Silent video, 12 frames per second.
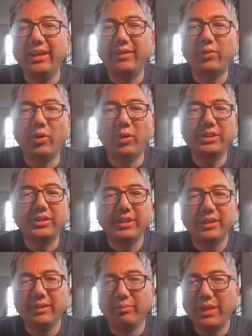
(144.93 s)
Of course,
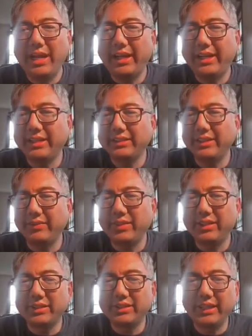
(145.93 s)
black has
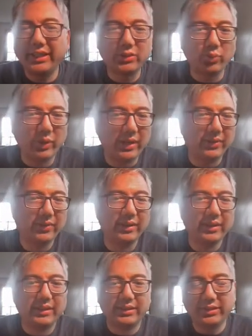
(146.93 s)
something to say as well,
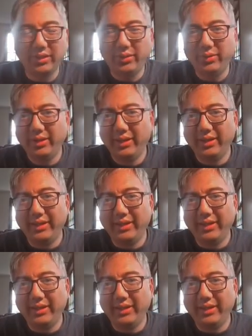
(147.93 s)
so